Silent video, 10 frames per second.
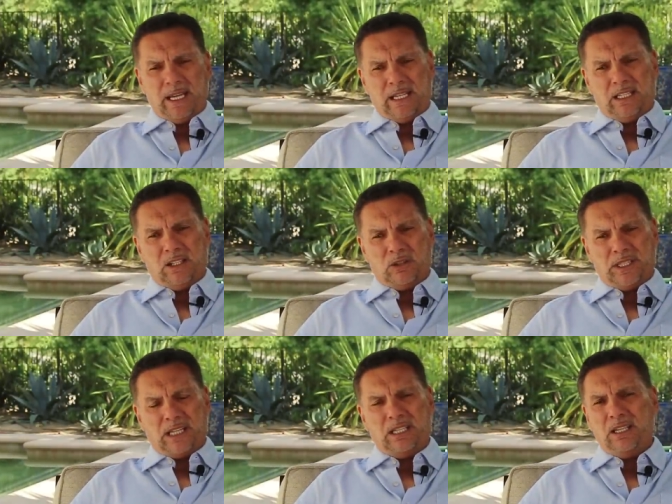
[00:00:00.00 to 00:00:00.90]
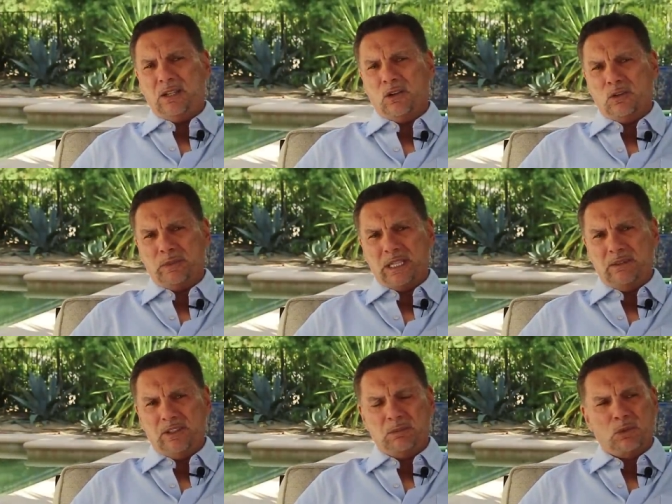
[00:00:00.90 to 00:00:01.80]
You know, and that hit home
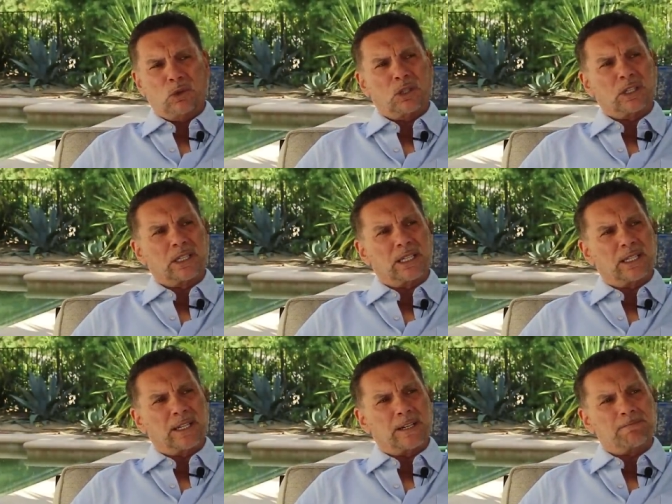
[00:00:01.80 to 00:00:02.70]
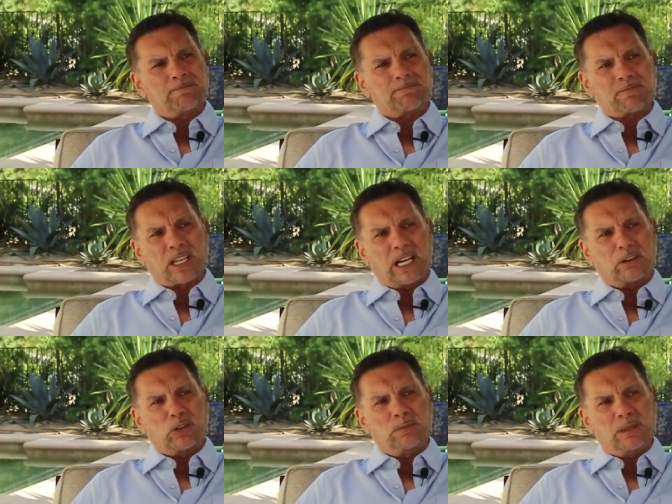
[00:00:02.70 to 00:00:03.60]
even more. Um, I
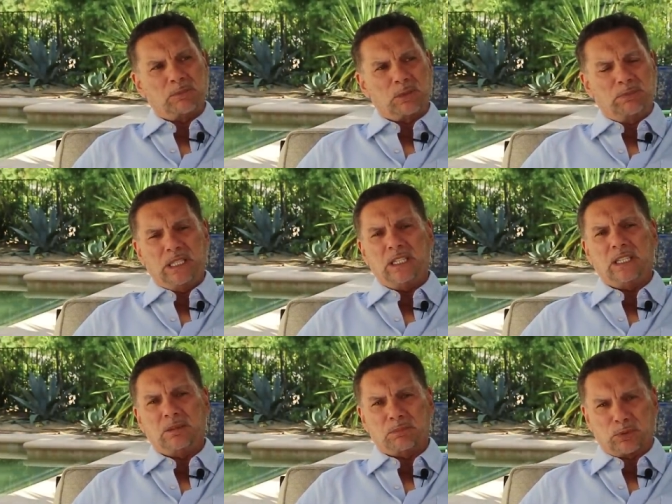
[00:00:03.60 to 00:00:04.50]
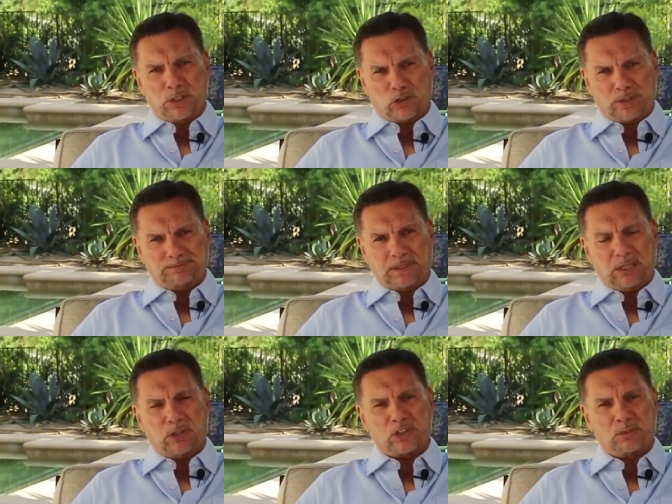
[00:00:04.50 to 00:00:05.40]
remember being in prison. I
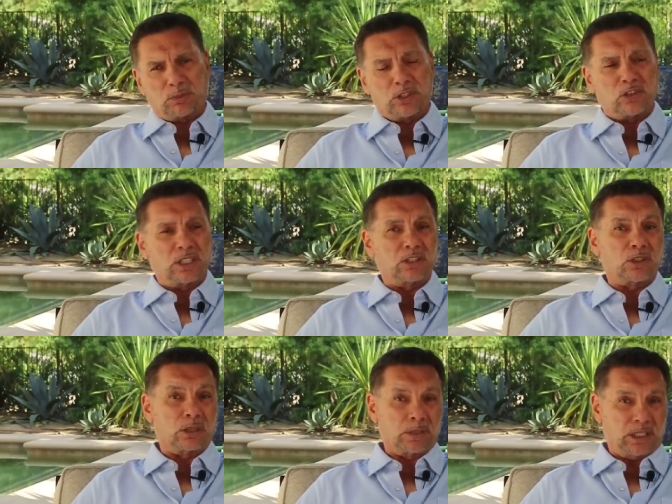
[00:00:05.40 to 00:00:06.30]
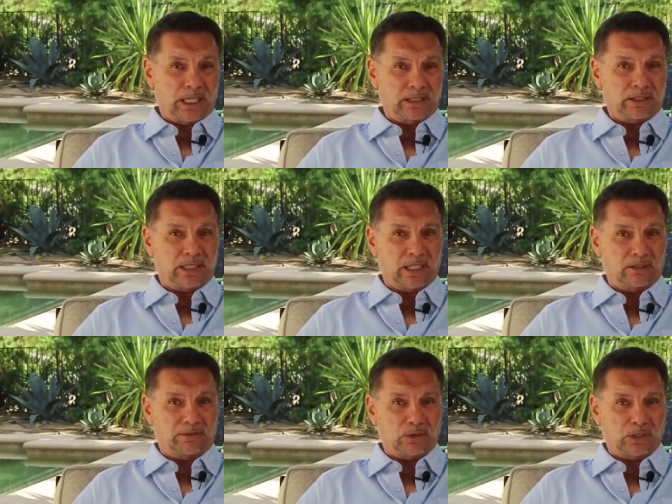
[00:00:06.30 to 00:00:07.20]
was in prison in Terminal Island,
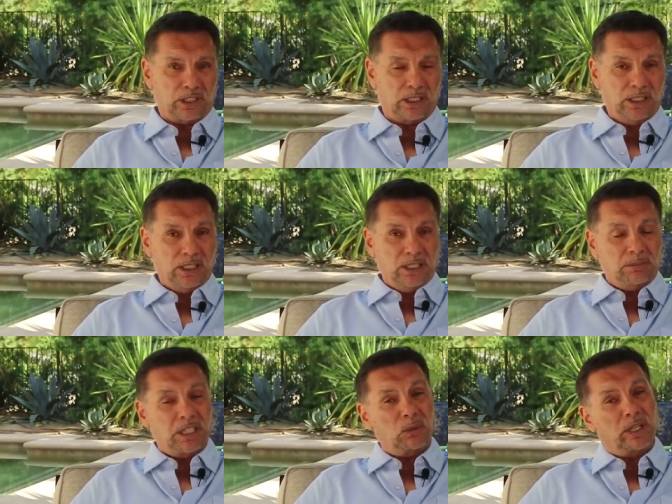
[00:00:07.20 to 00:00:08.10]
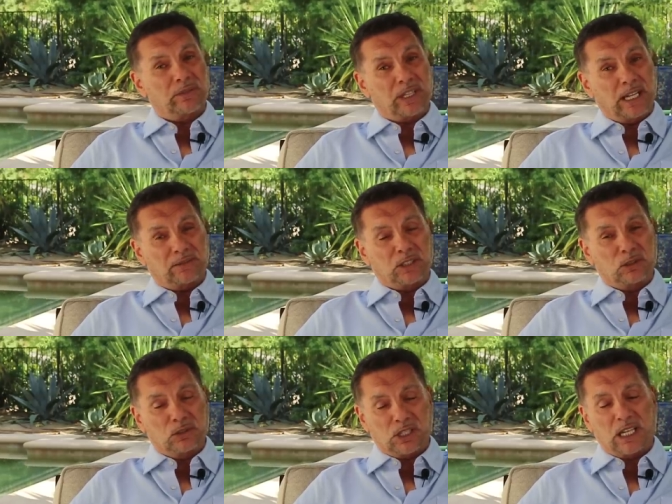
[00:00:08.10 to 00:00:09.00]
California. By the way, if you have to
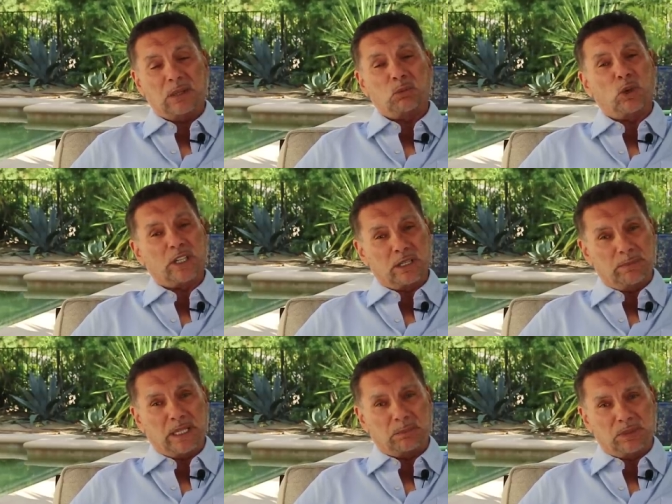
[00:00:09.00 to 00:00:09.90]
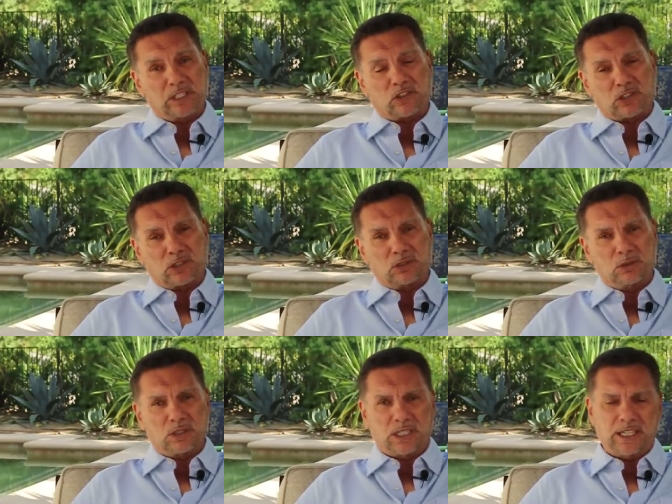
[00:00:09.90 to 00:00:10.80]
do time, one of the better places to do
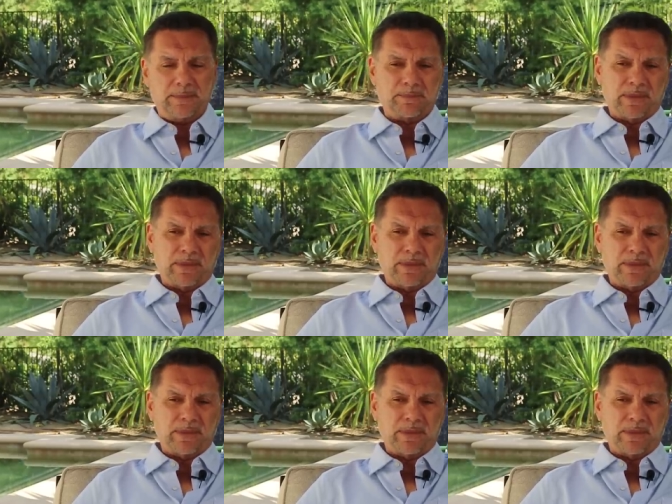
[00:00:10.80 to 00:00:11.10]
time.